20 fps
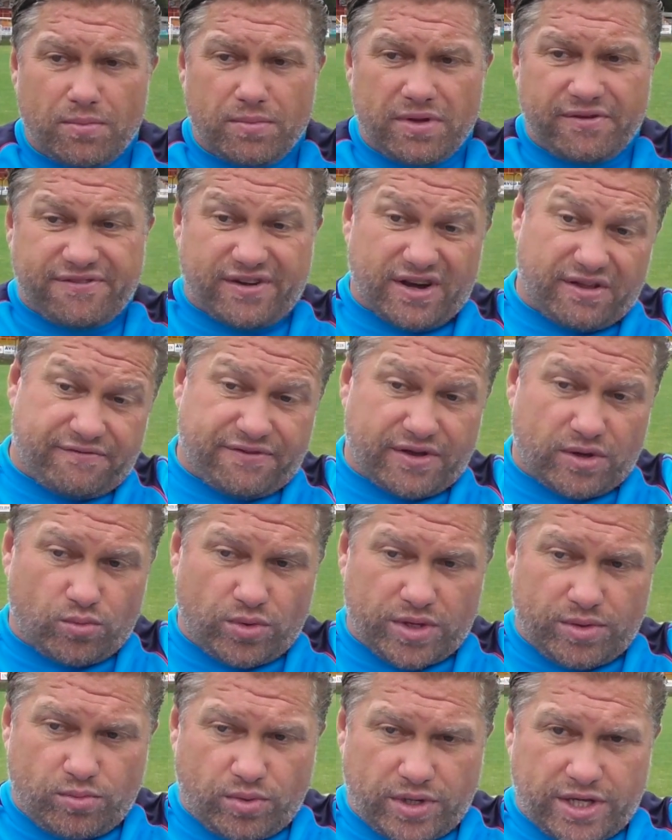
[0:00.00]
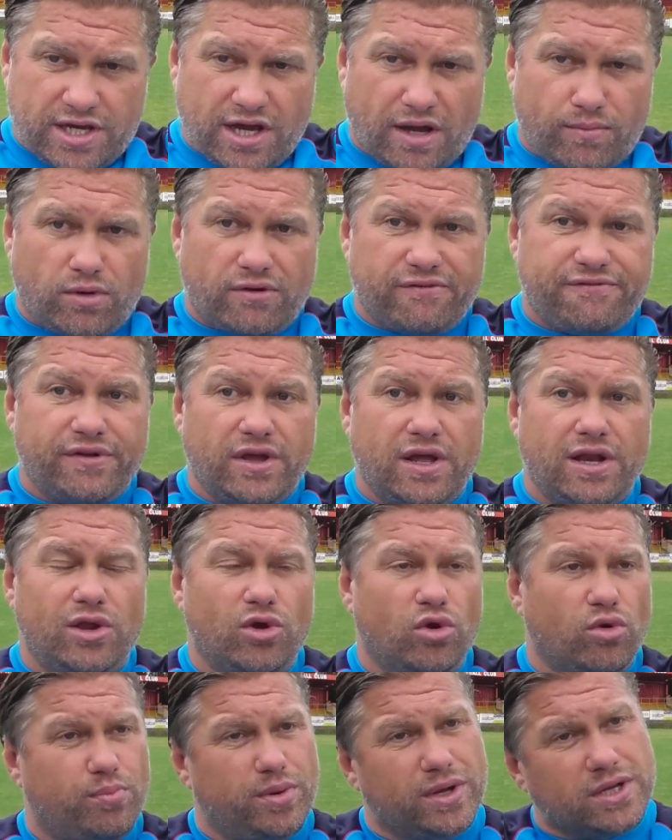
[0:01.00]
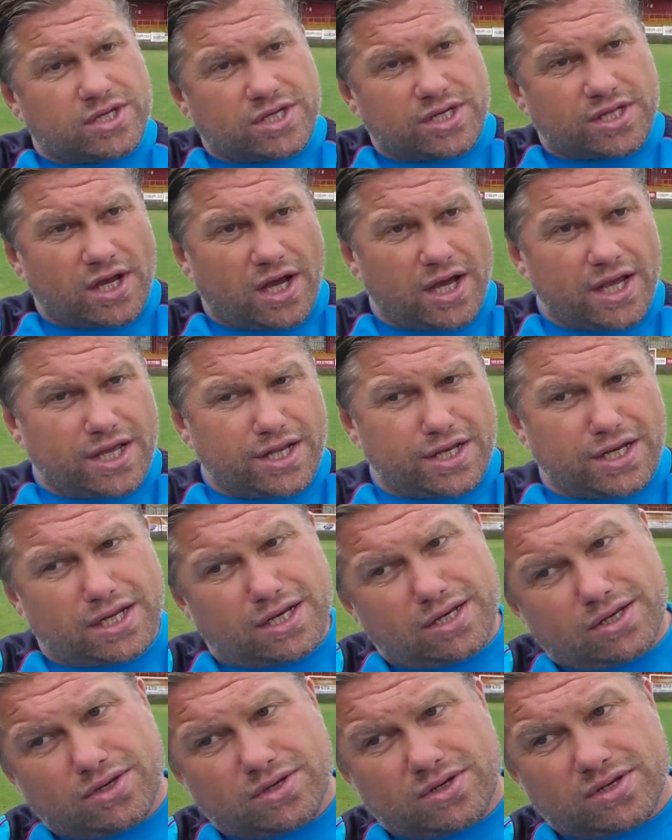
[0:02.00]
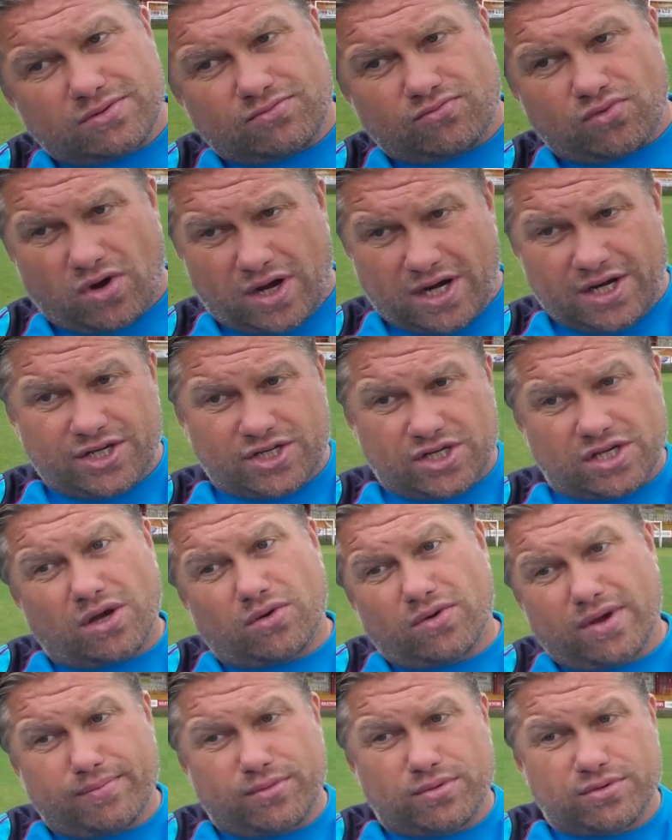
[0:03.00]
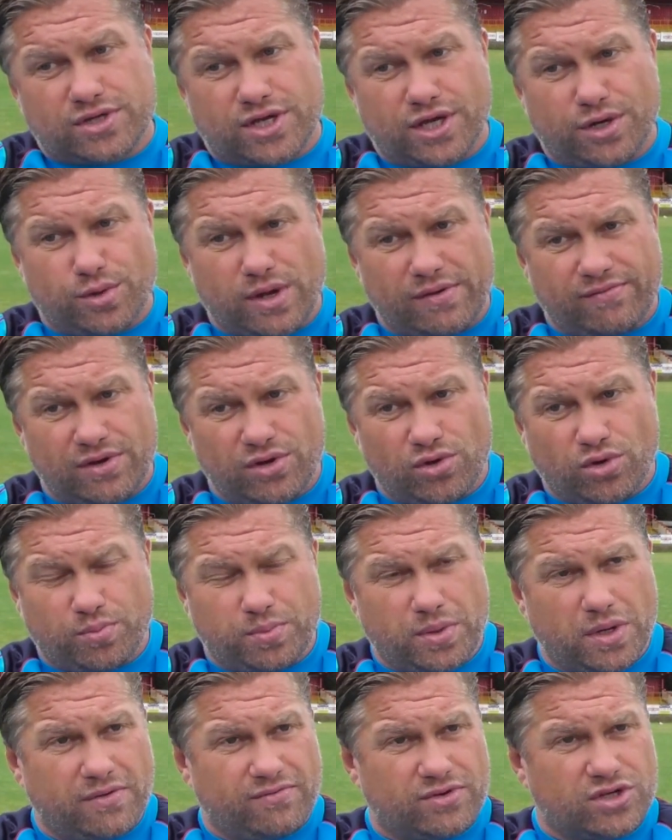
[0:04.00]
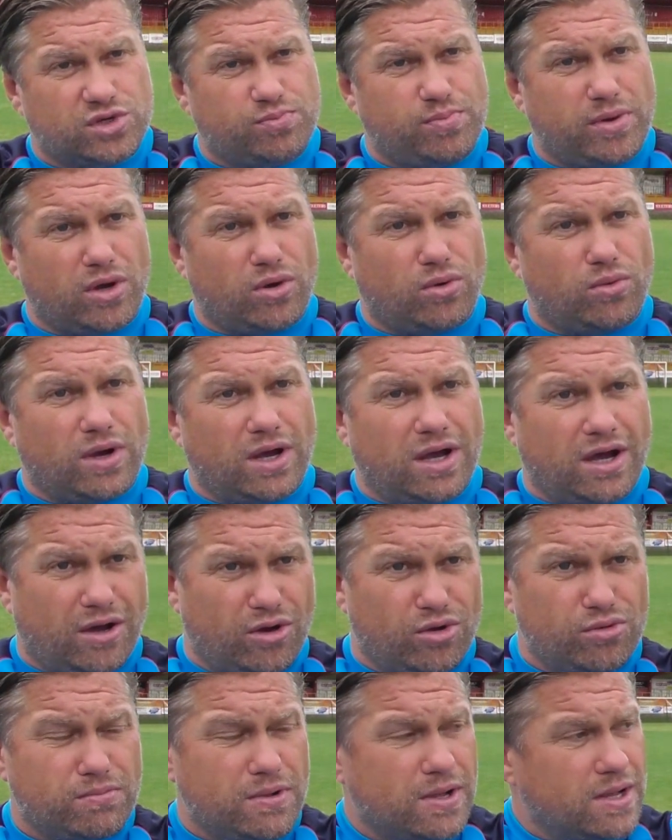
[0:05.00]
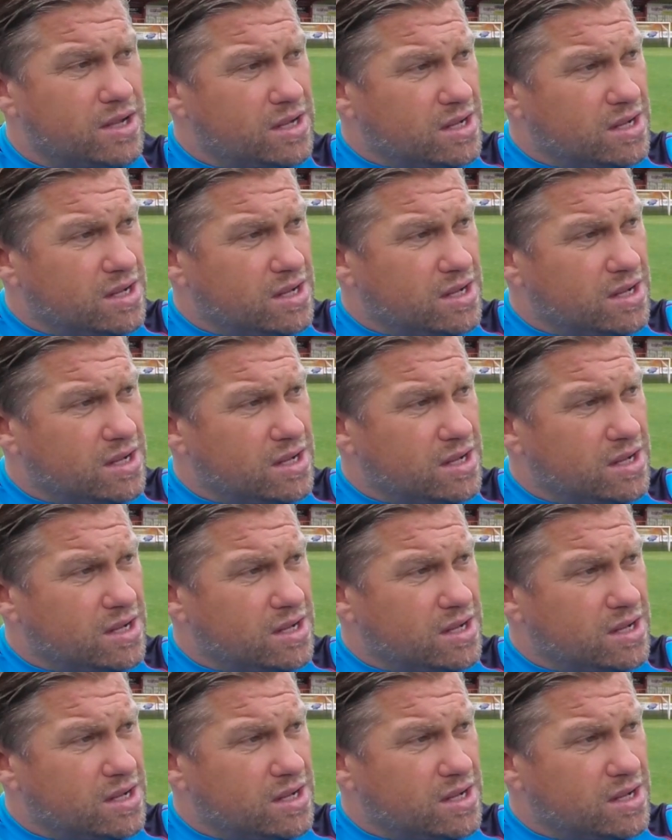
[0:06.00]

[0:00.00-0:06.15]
If anything, we come off it a little bit today, and then rightly so, Emil's going to have a little bit of a spell at home.